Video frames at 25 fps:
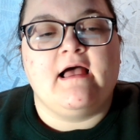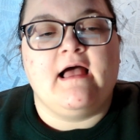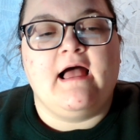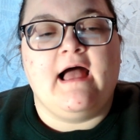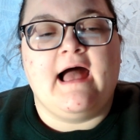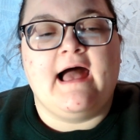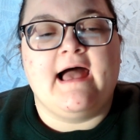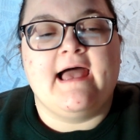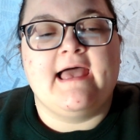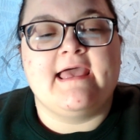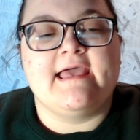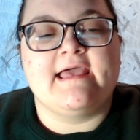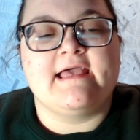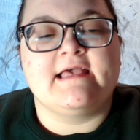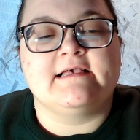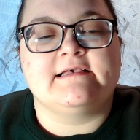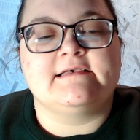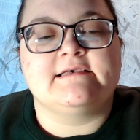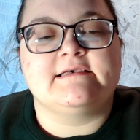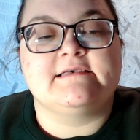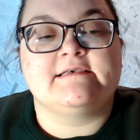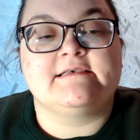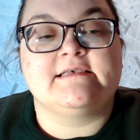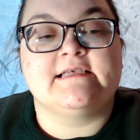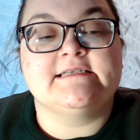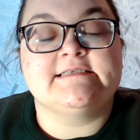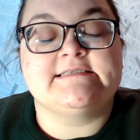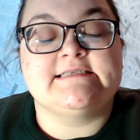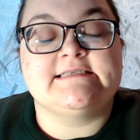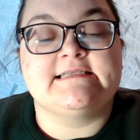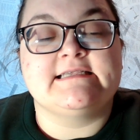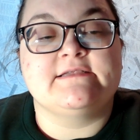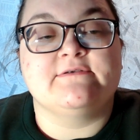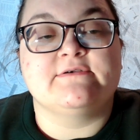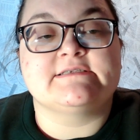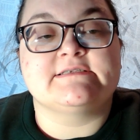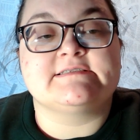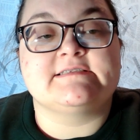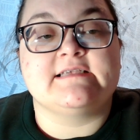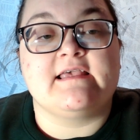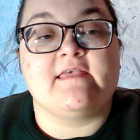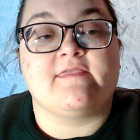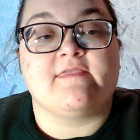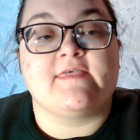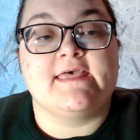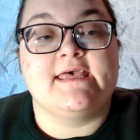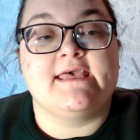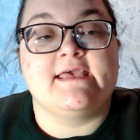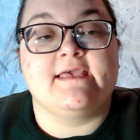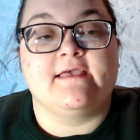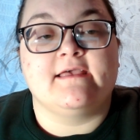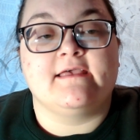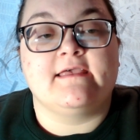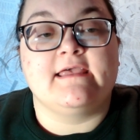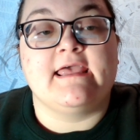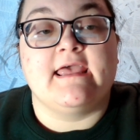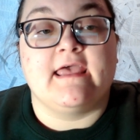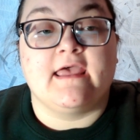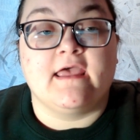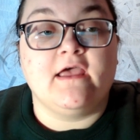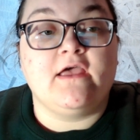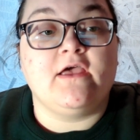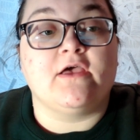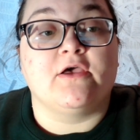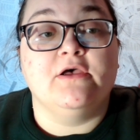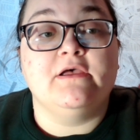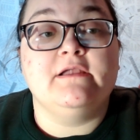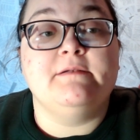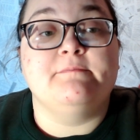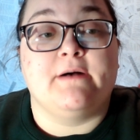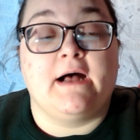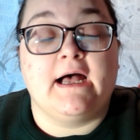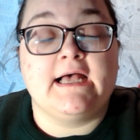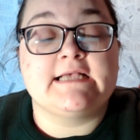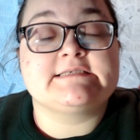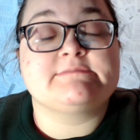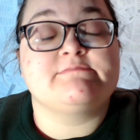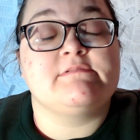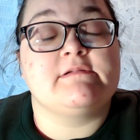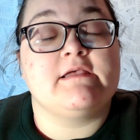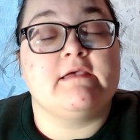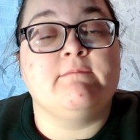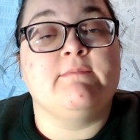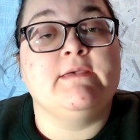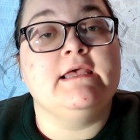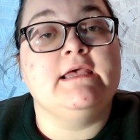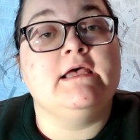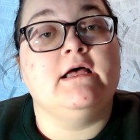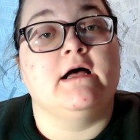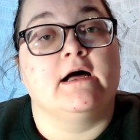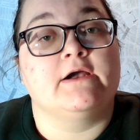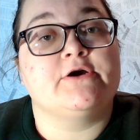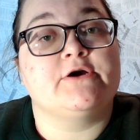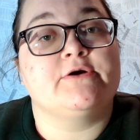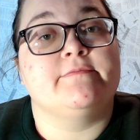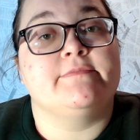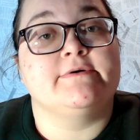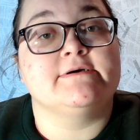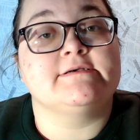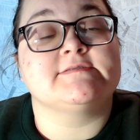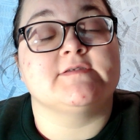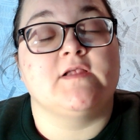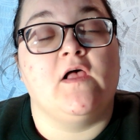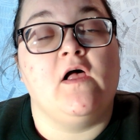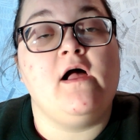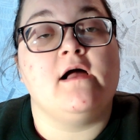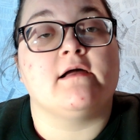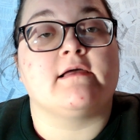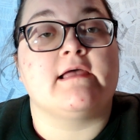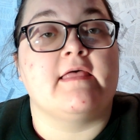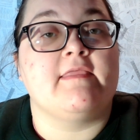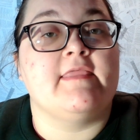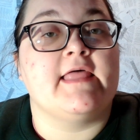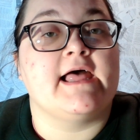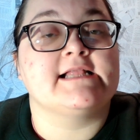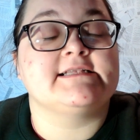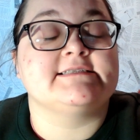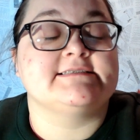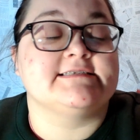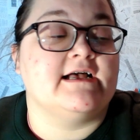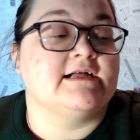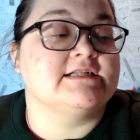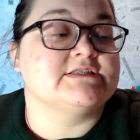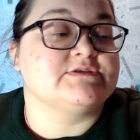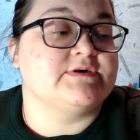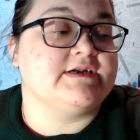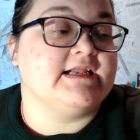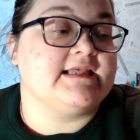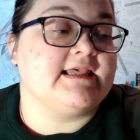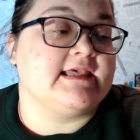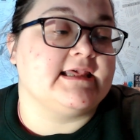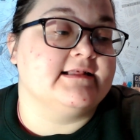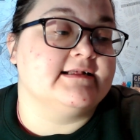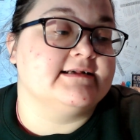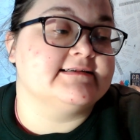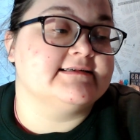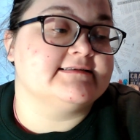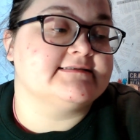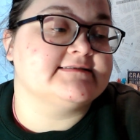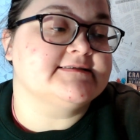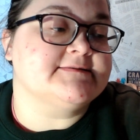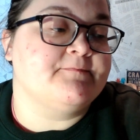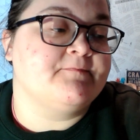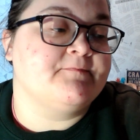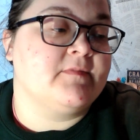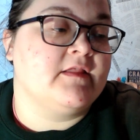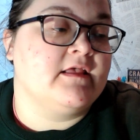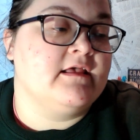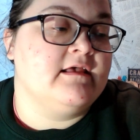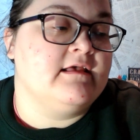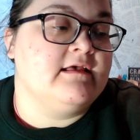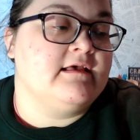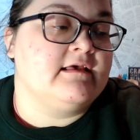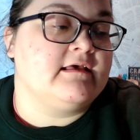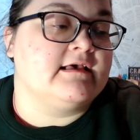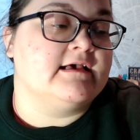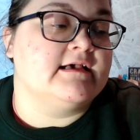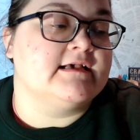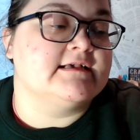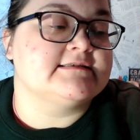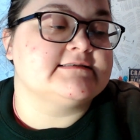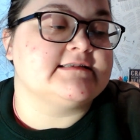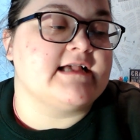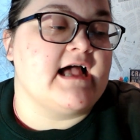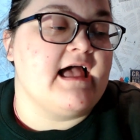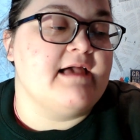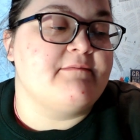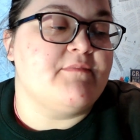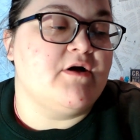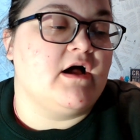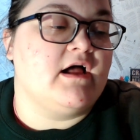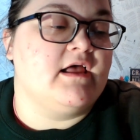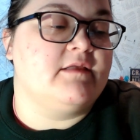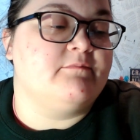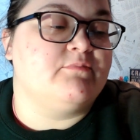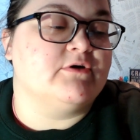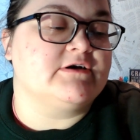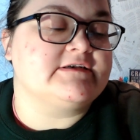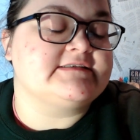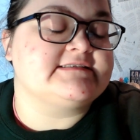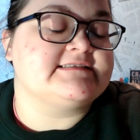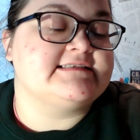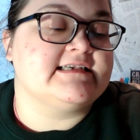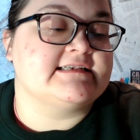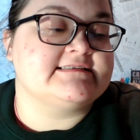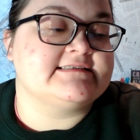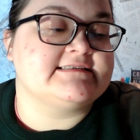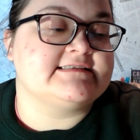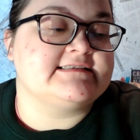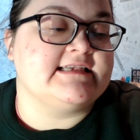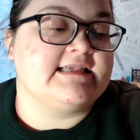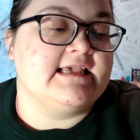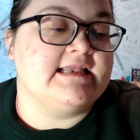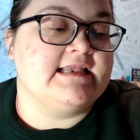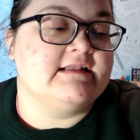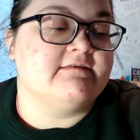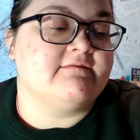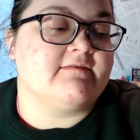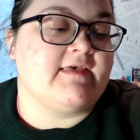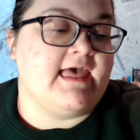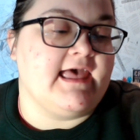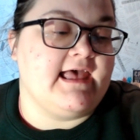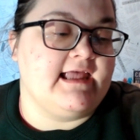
I continuously think it could possibly be 100 books long, and that sounds ridiculous. Because I'm on book 16 of